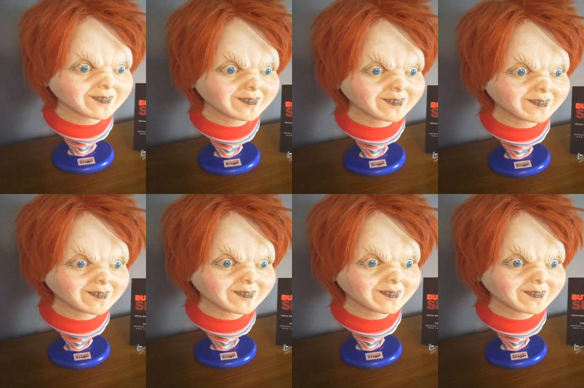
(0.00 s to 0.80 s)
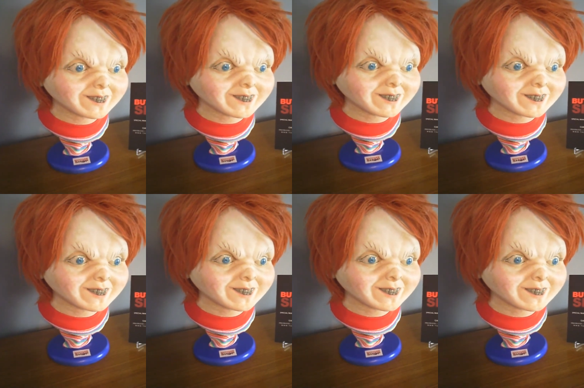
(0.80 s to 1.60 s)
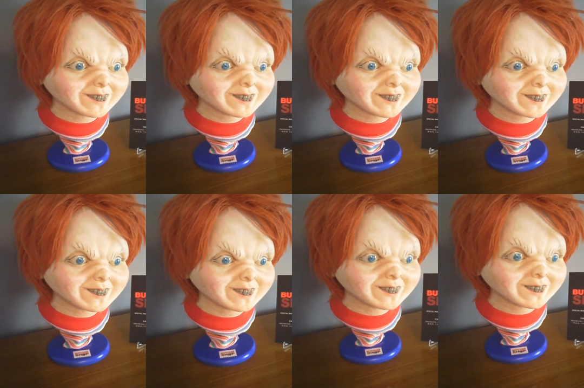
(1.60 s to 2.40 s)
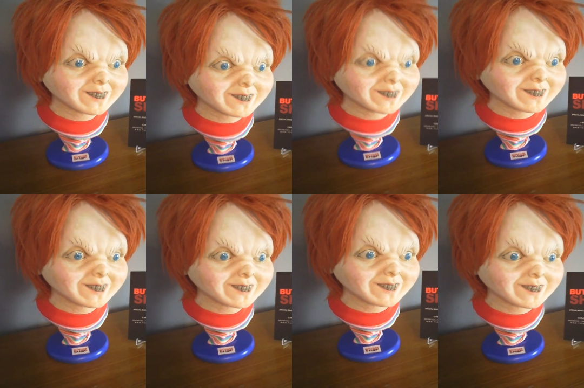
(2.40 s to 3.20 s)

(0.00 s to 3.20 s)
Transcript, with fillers: Canada-based uh, company.